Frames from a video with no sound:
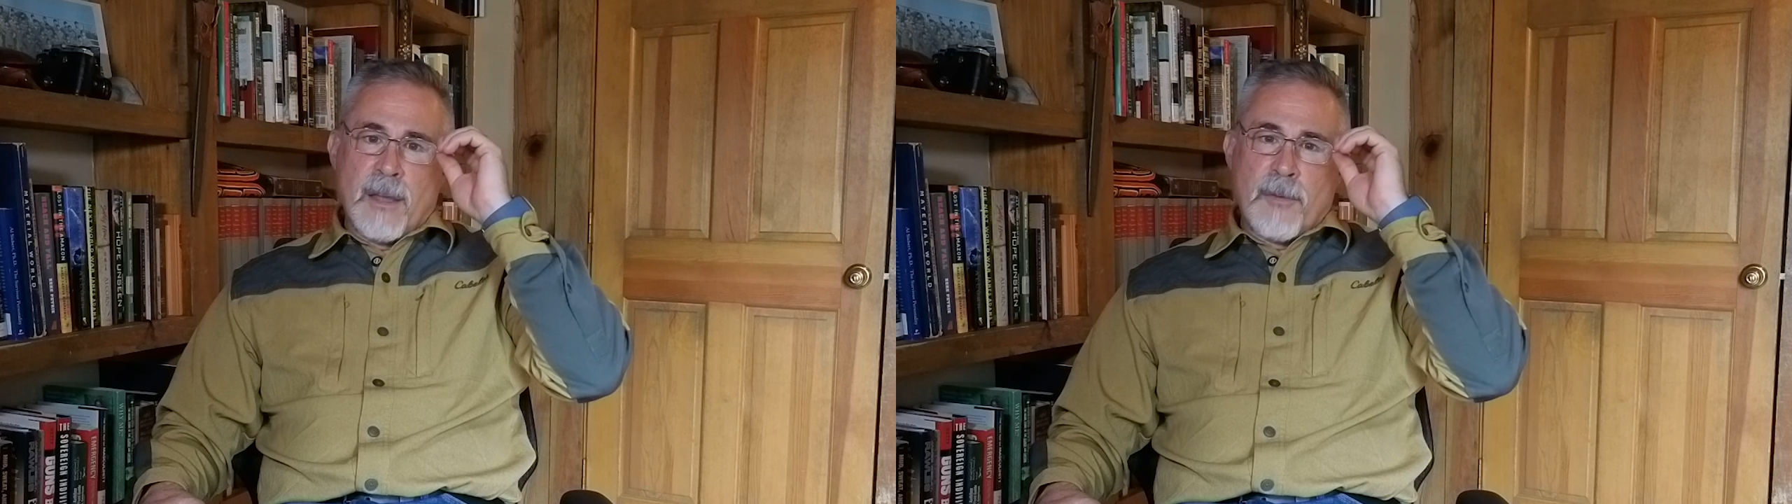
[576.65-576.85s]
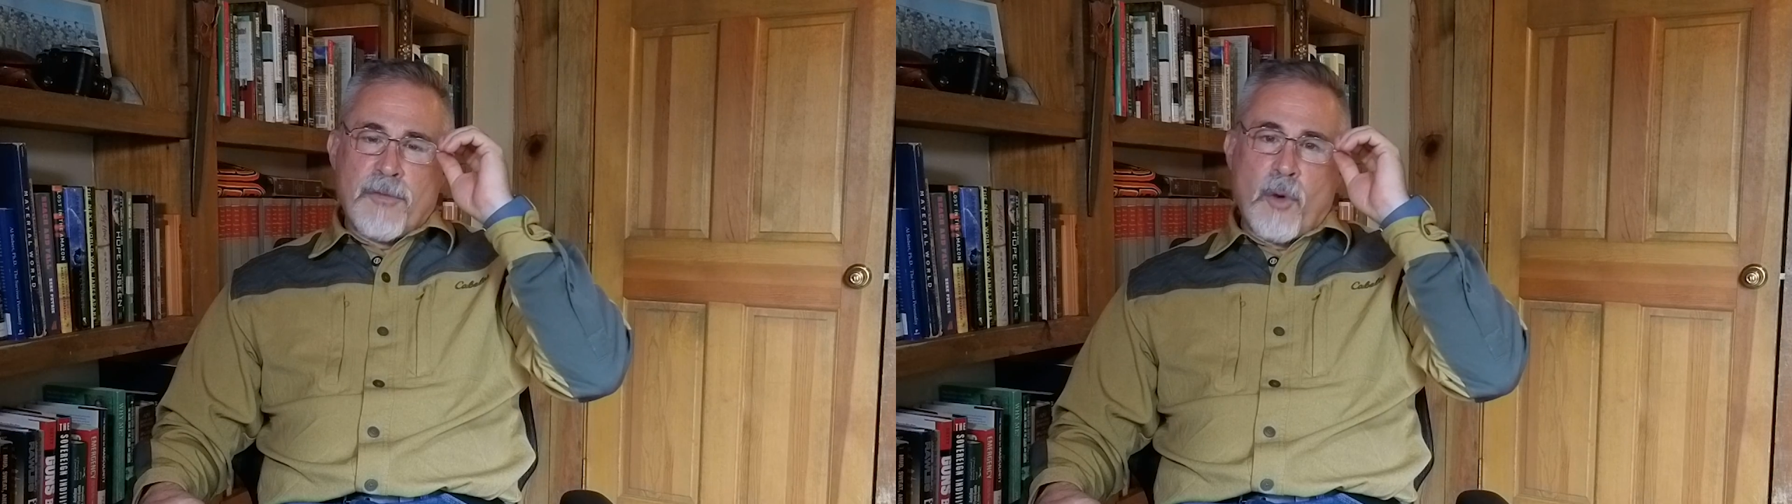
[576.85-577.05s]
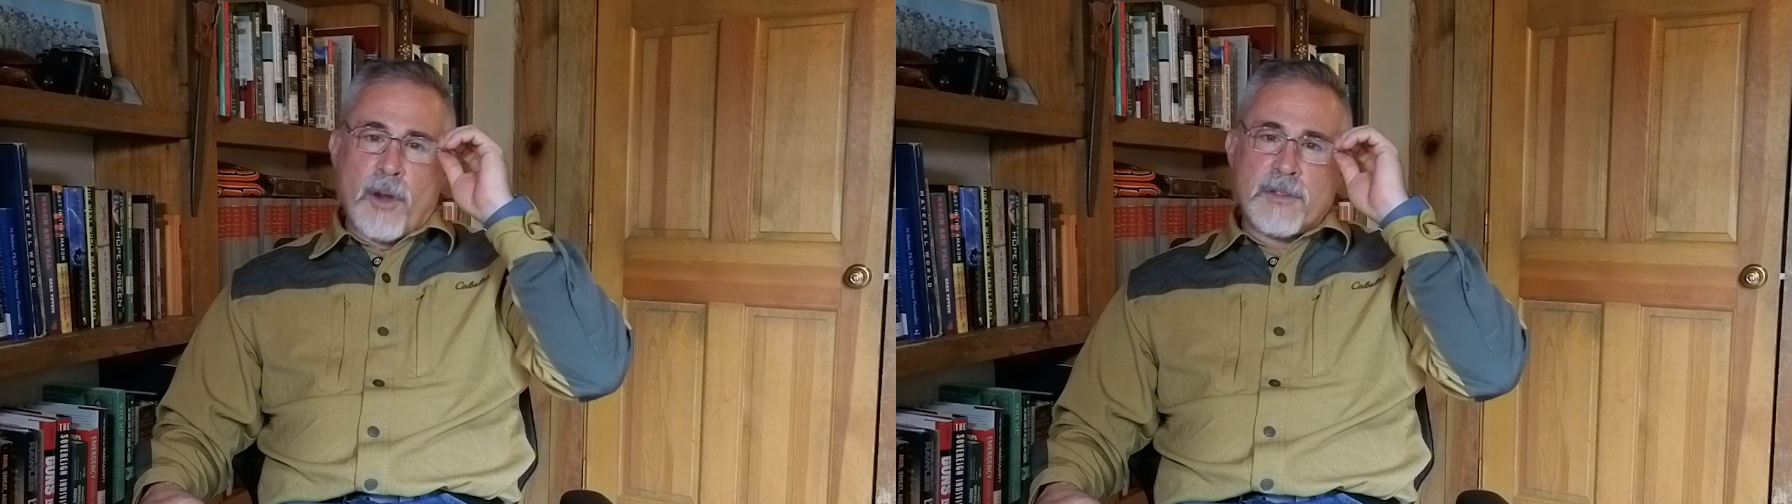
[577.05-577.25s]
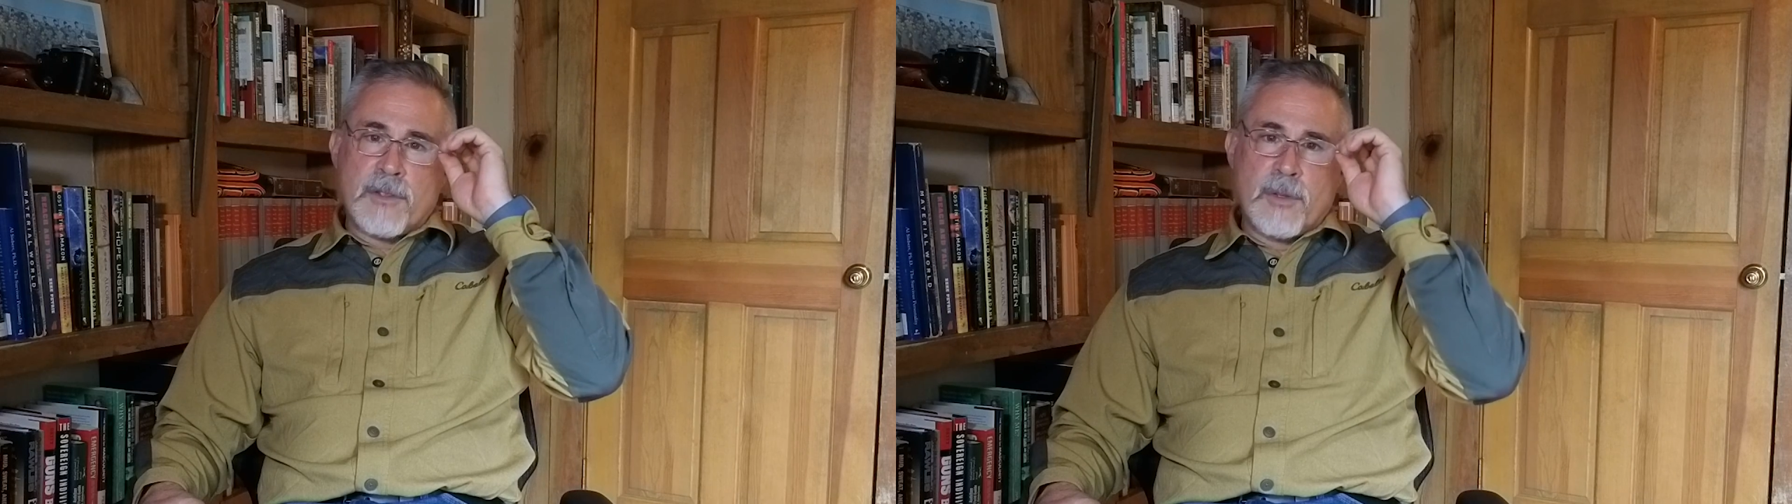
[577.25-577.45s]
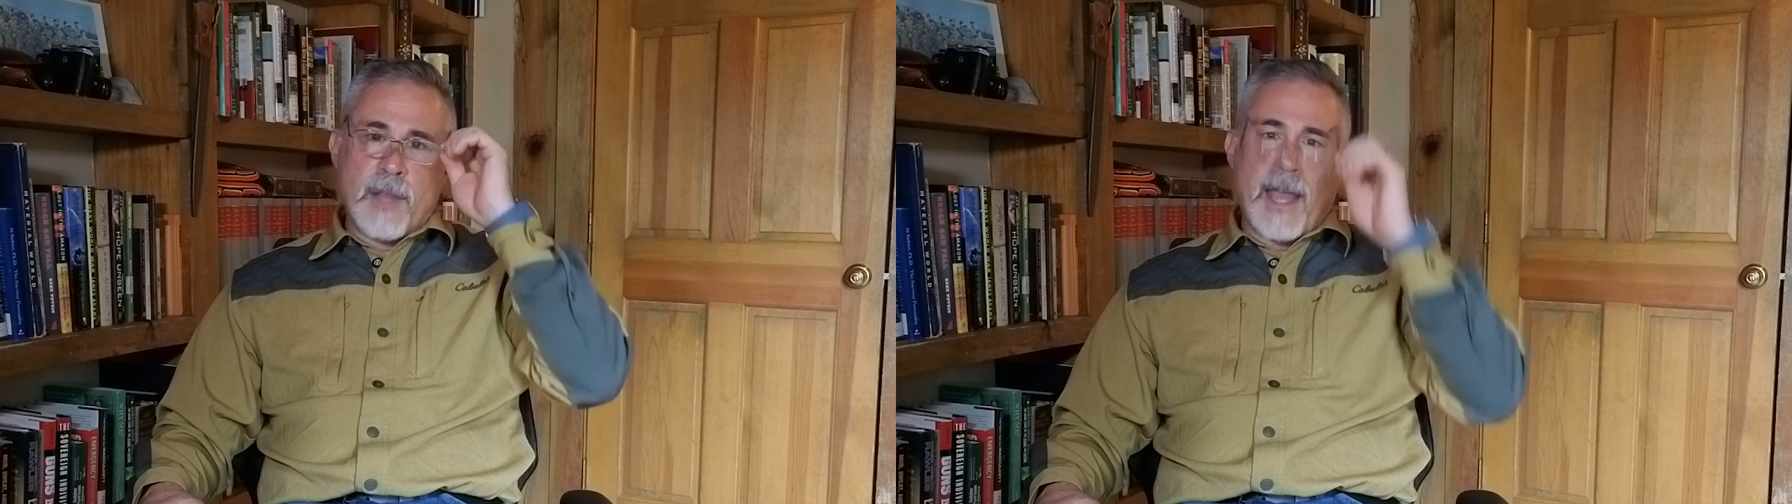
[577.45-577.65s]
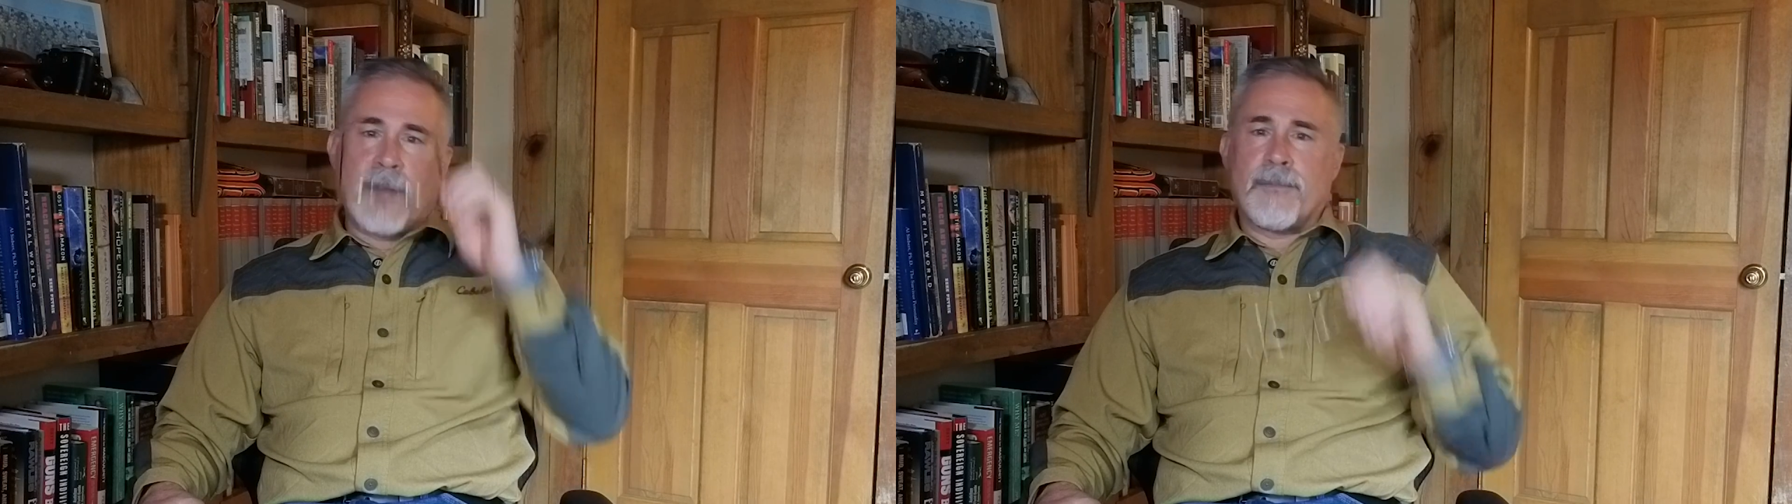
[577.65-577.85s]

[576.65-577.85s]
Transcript: before it's too late.